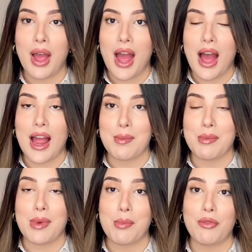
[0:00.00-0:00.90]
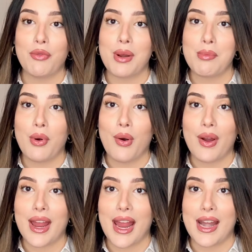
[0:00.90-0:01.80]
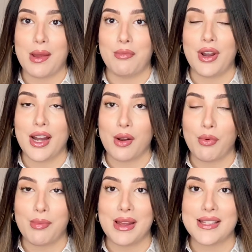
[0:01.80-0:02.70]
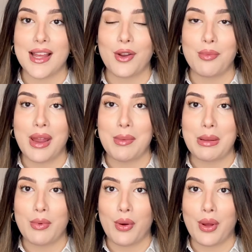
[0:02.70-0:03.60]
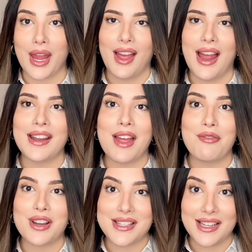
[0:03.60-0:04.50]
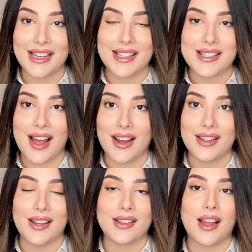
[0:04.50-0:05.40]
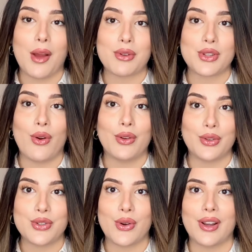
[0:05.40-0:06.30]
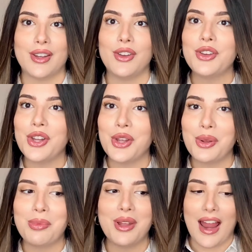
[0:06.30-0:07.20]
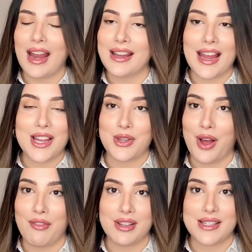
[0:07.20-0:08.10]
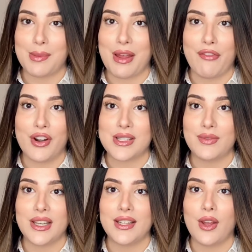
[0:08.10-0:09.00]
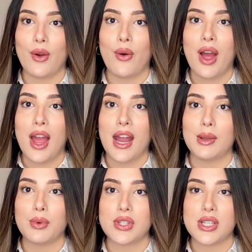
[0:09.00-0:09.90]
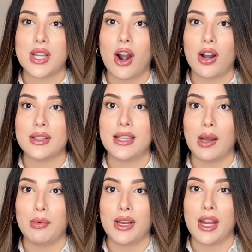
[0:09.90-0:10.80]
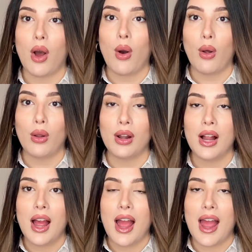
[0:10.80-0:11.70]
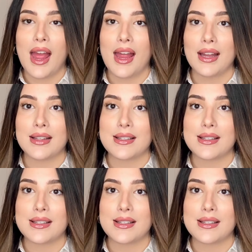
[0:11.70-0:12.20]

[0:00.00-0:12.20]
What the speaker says: I am a mum of one boy and I'm pregnant with my second baby boy, and I've recently decided that I was going to join YouTube. In case you haven't seen my first video, it was a Charlotte Tilbury haul, and